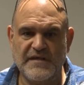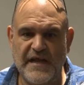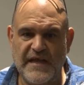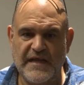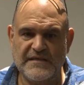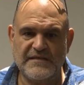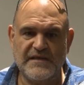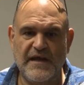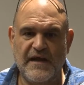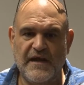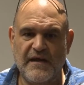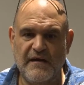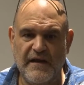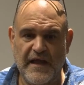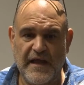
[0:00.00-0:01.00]
that nest
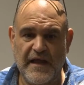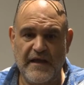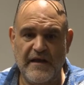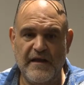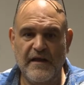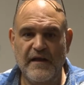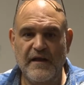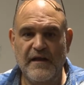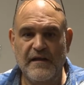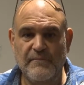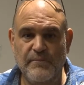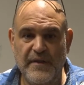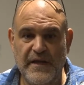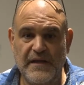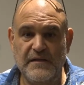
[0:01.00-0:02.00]
there and
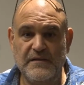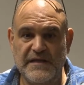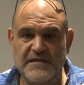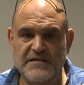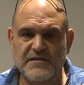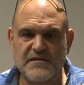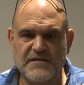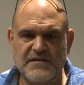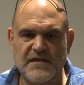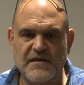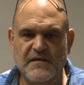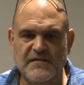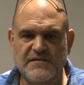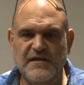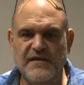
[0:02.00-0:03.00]
big lizards that
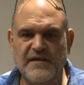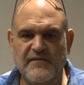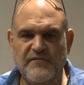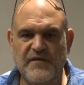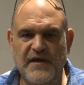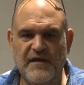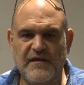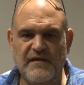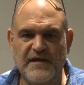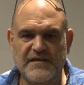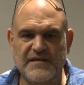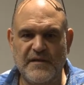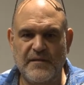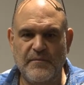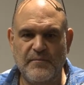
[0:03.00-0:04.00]
also live there.
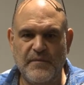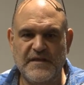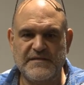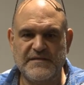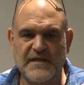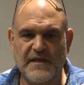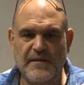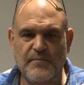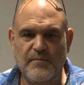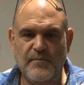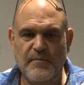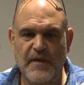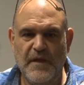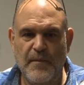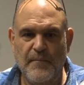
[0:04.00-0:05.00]
It's a it's a
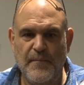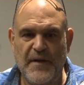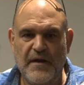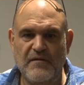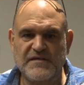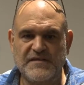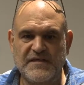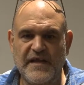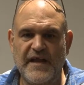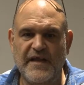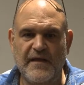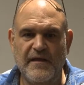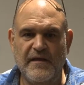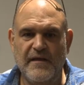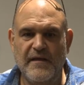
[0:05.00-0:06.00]
parasitic
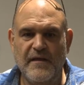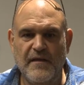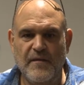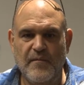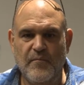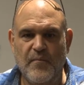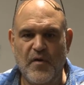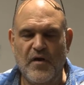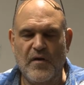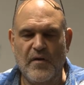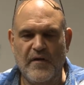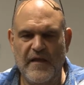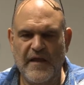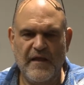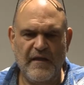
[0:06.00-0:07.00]
bird,
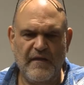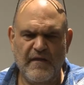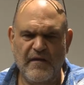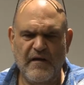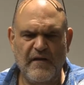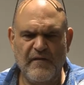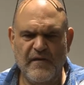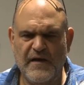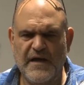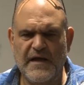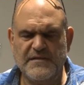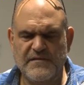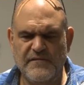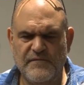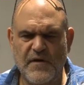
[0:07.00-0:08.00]
and there are other
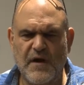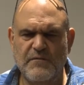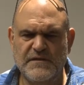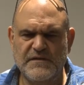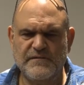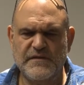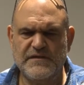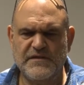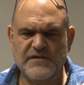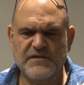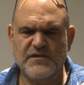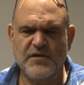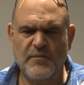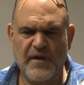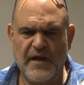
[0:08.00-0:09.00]
kinds of Darwin's finches
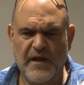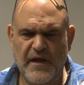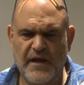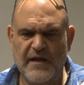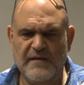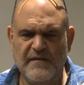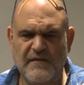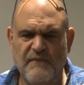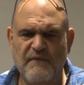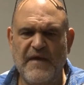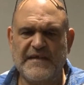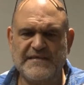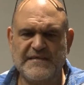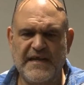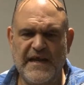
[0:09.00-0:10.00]
too. But uh, it's a
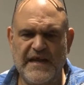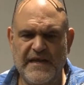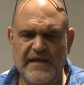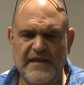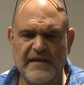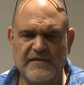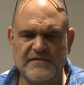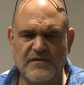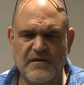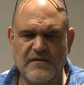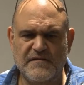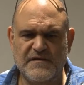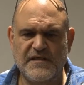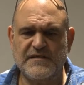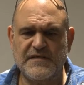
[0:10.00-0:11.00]
fascinating sort
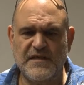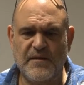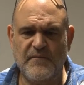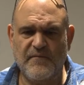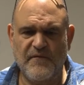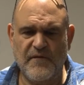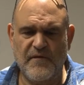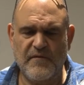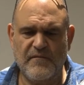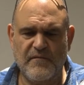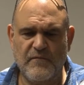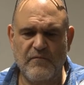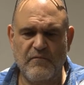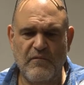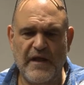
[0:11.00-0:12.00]
of system for
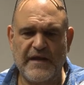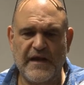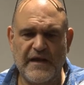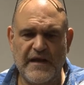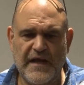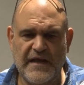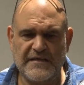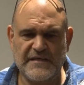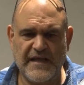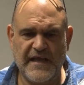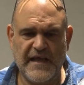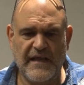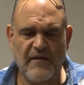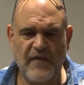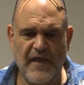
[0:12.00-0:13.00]
recognizing
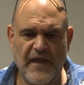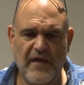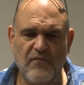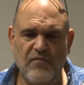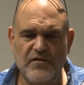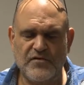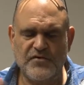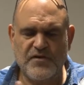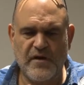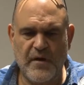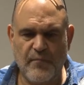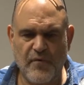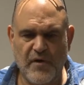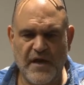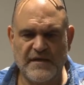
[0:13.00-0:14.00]
how the evolutionary
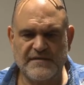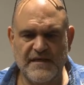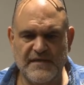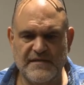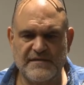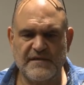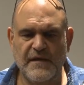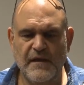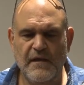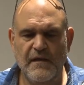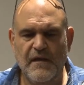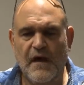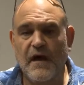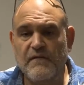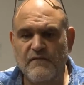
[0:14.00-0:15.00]
process
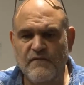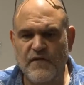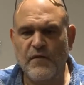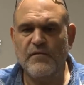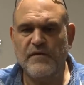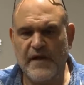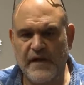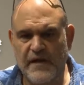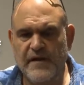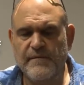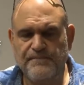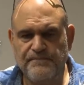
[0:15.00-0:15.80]
unfolded.